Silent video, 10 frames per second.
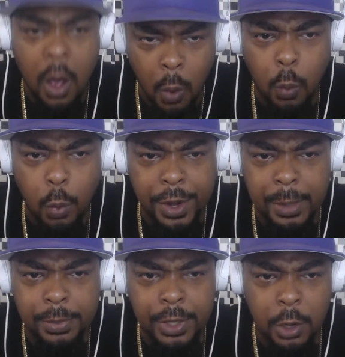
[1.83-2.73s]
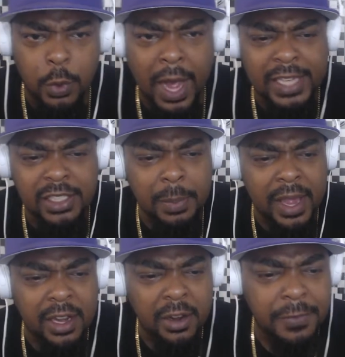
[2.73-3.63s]
What up, though? Heist
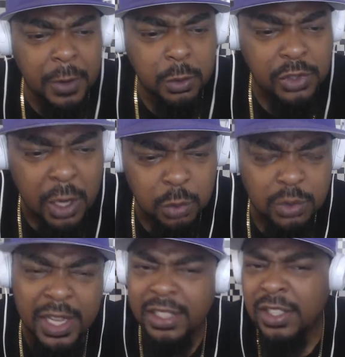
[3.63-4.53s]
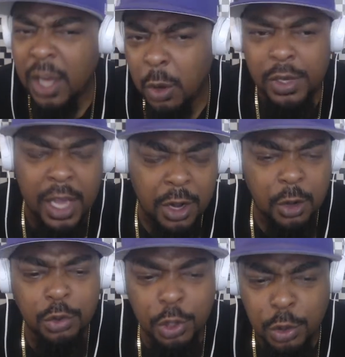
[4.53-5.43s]
man, the foe, talk that talk,
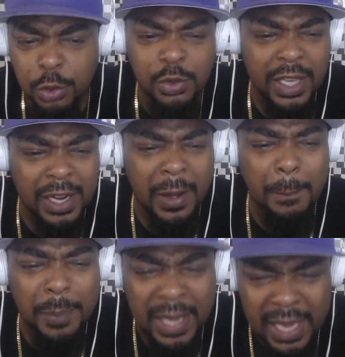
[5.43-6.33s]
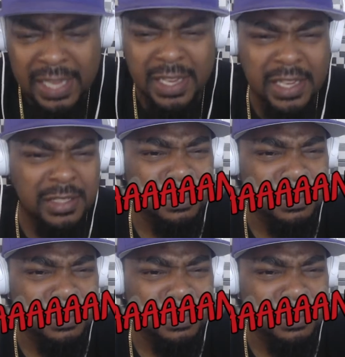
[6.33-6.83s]
ghetto news and opinions,